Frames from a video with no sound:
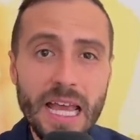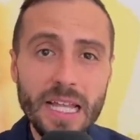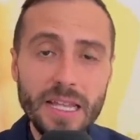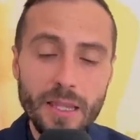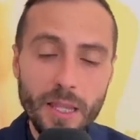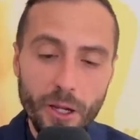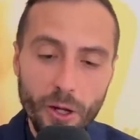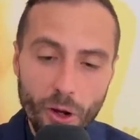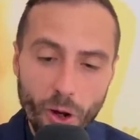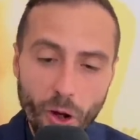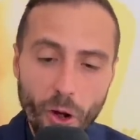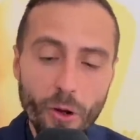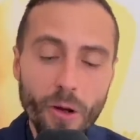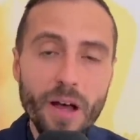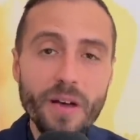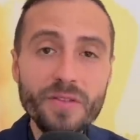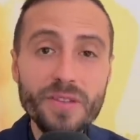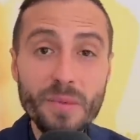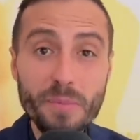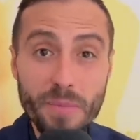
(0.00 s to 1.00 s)
The goal
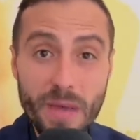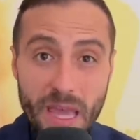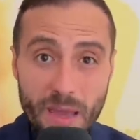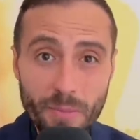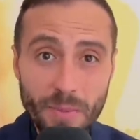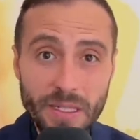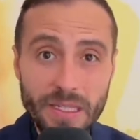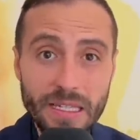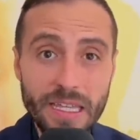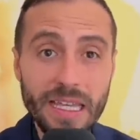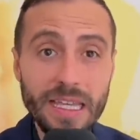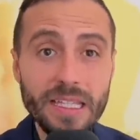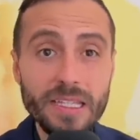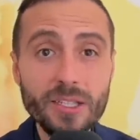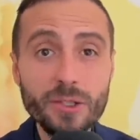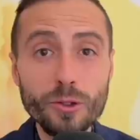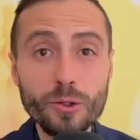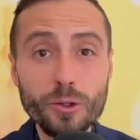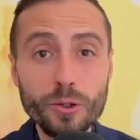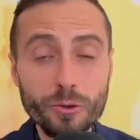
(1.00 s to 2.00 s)
of the papacy is
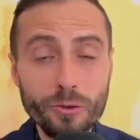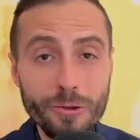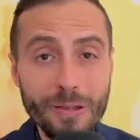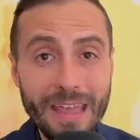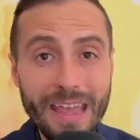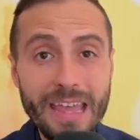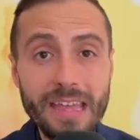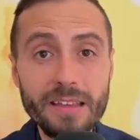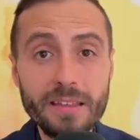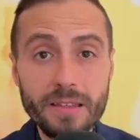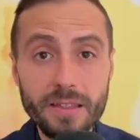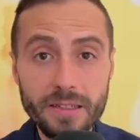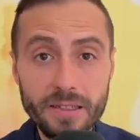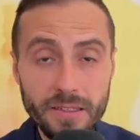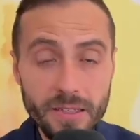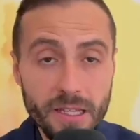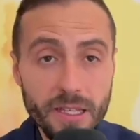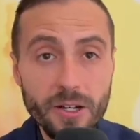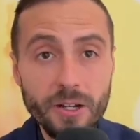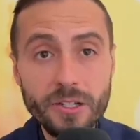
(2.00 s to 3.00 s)
to create
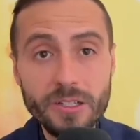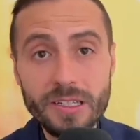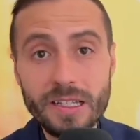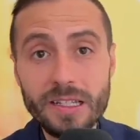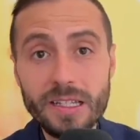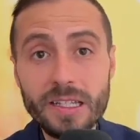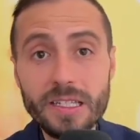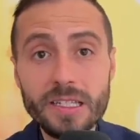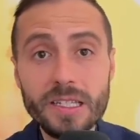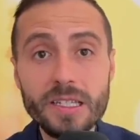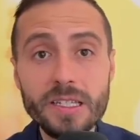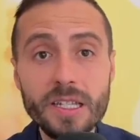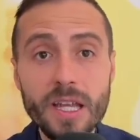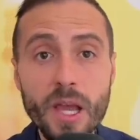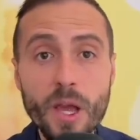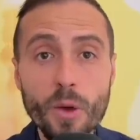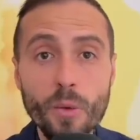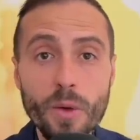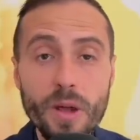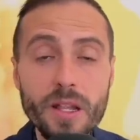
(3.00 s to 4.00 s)
sinners, and this is
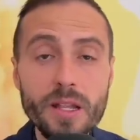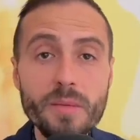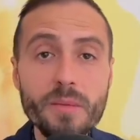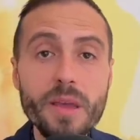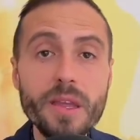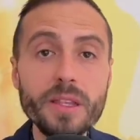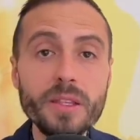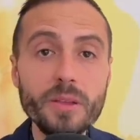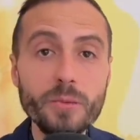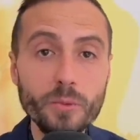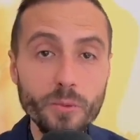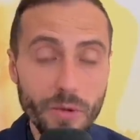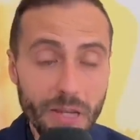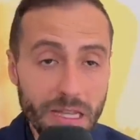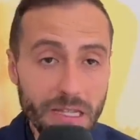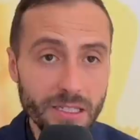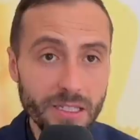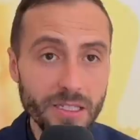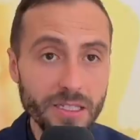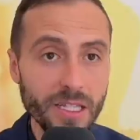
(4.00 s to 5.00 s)
one of the main
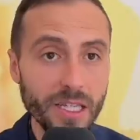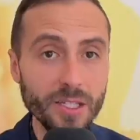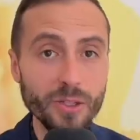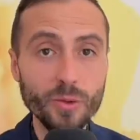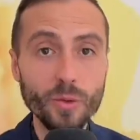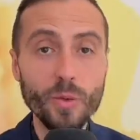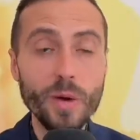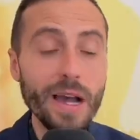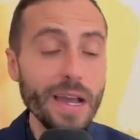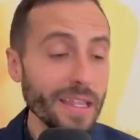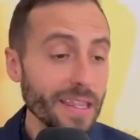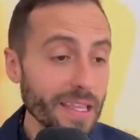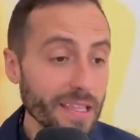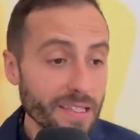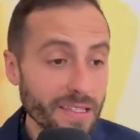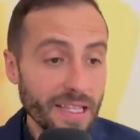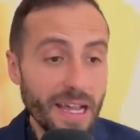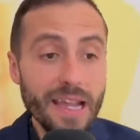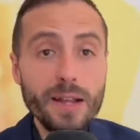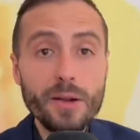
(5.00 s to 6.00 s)
reasons as to why
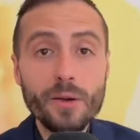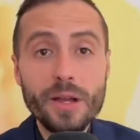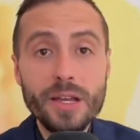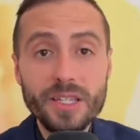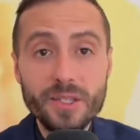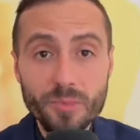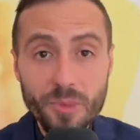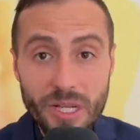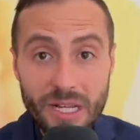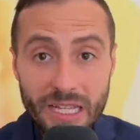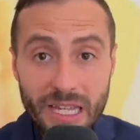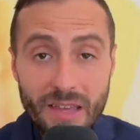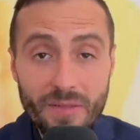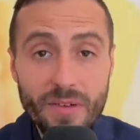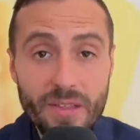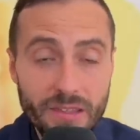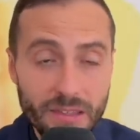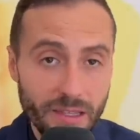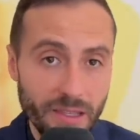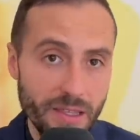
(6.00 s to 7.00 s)
this title has been
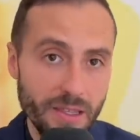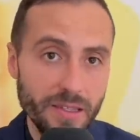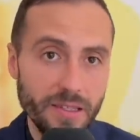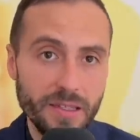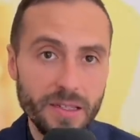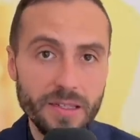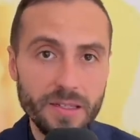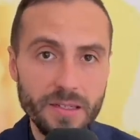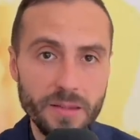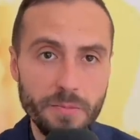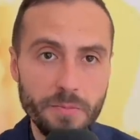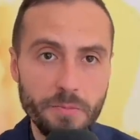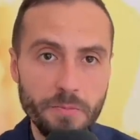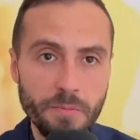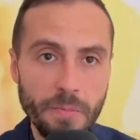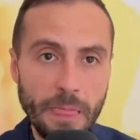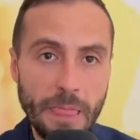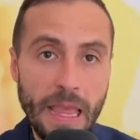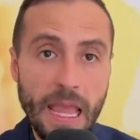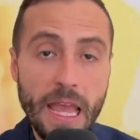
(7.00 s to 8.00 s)
given to this system.
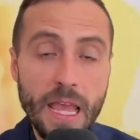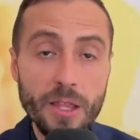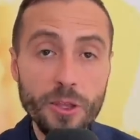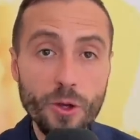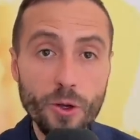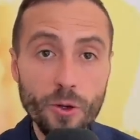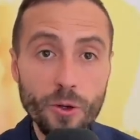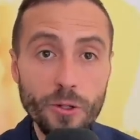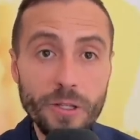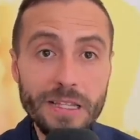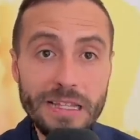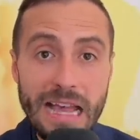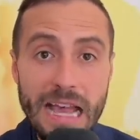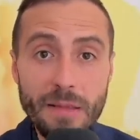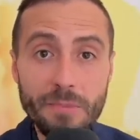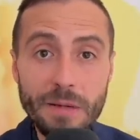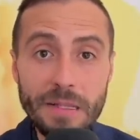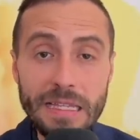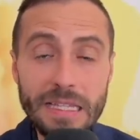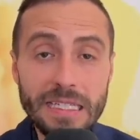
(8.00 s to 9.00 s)
Not only
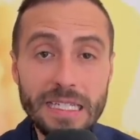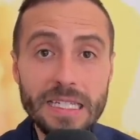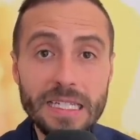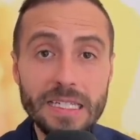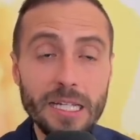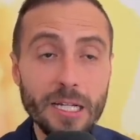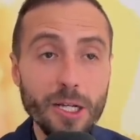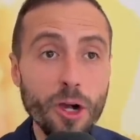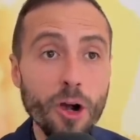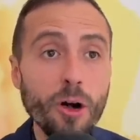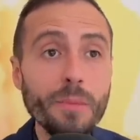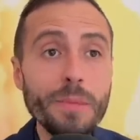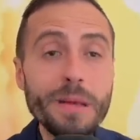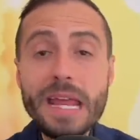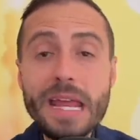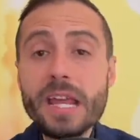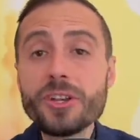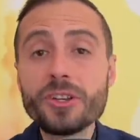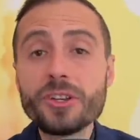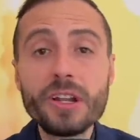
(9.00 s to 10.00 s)
that, but this is the
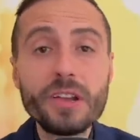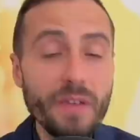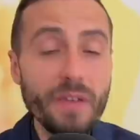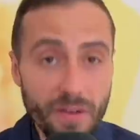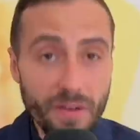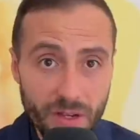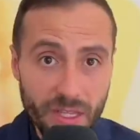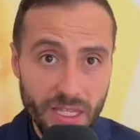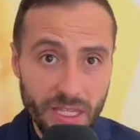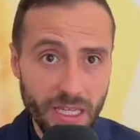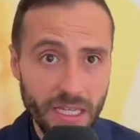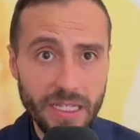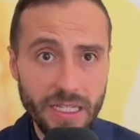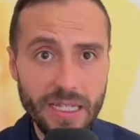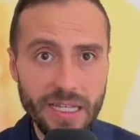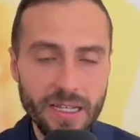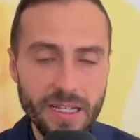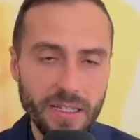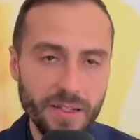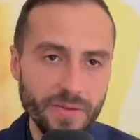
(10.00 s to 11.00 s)
culmination of everything at
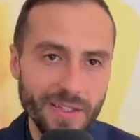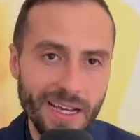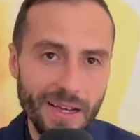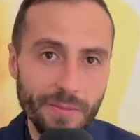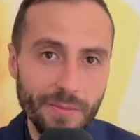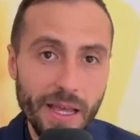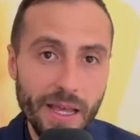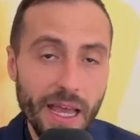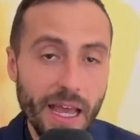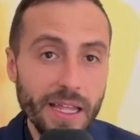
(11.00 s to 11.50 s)
the end of time.